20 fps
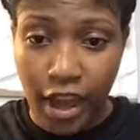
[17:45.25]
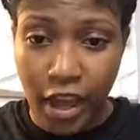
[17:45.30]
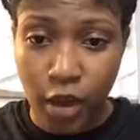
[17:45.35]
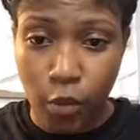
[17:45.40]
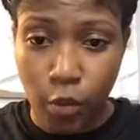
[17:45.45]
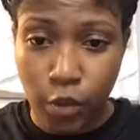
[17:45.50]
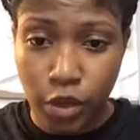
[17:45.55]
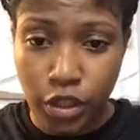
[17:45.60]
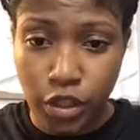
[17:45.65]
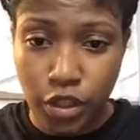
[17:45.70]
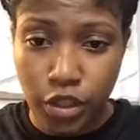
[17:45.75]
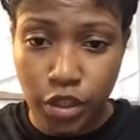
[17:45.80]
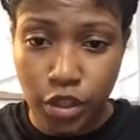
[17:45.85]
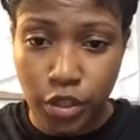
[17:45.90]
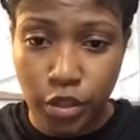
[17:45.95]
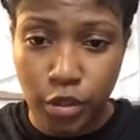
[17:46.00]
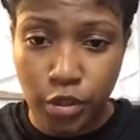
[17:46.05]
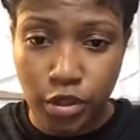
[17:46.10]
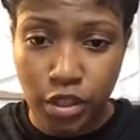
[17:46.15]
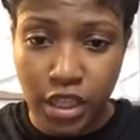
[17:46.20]
Okay,
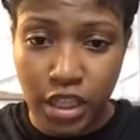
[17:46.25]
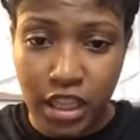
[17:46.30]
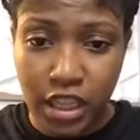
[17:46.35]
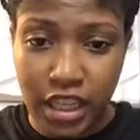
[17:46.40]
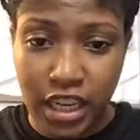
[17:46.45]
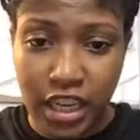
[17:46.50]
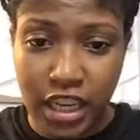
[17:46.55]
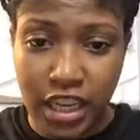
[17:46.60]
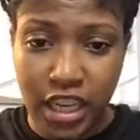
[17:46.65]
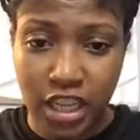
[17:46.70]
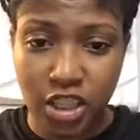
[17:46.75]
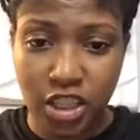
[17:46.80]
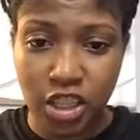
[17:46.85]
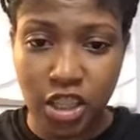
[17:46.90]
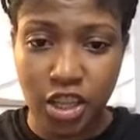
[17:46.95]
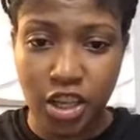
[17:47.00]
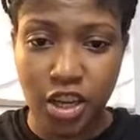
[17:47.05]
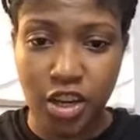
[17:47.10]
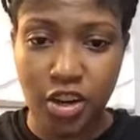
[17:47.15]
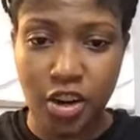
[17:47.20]
what do you use to clean
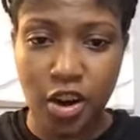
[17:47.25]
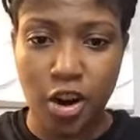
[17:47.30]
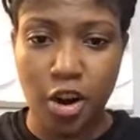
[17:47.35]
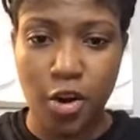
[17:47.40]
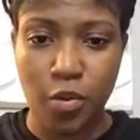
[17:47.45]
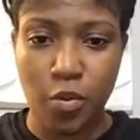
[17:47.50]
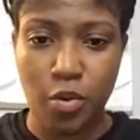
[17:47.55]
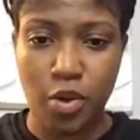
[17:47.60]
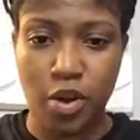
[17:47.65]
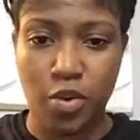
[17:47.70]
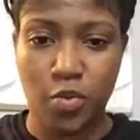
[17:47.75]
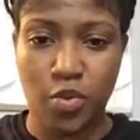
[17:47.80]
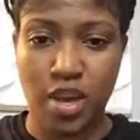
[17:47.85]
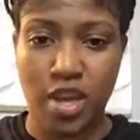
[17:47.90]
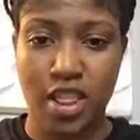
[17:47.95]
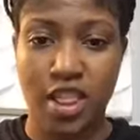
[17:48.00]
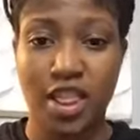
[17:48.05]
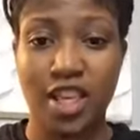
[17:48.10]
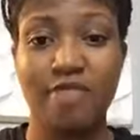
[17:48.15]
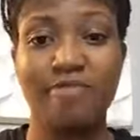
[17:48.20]
engineered
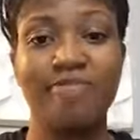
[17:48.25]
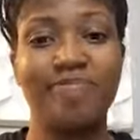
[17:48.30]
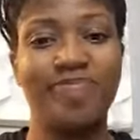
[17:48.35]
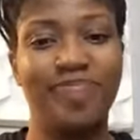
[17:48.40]
hardwood with?